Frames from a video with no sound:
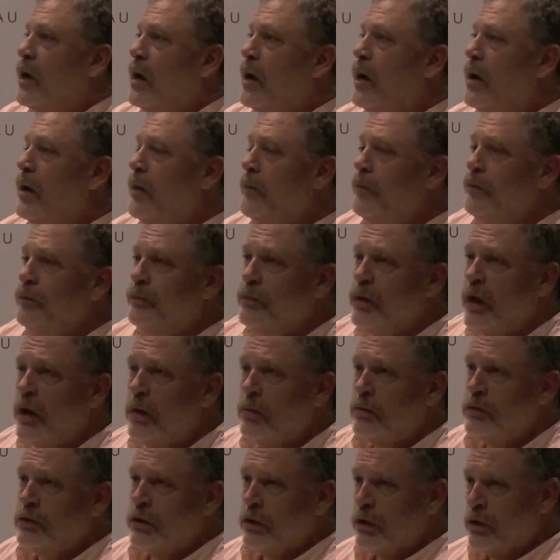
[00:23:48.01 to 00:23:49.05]
Um,
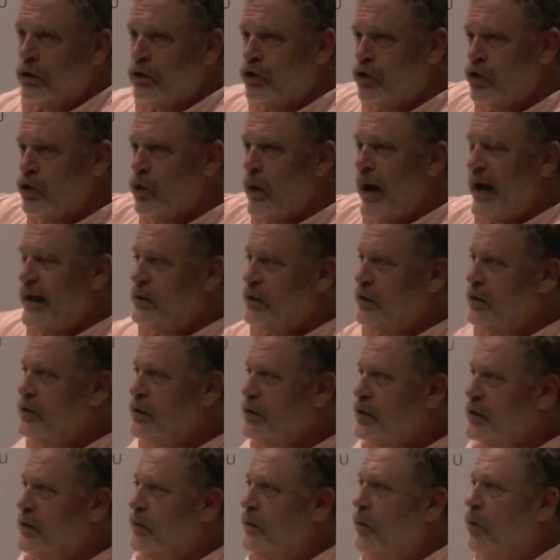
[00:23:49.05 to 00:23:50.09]
the, two
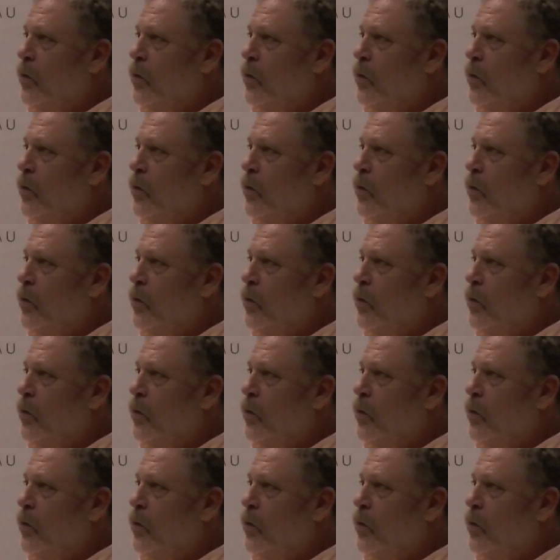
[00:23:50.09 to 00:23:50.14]
answers.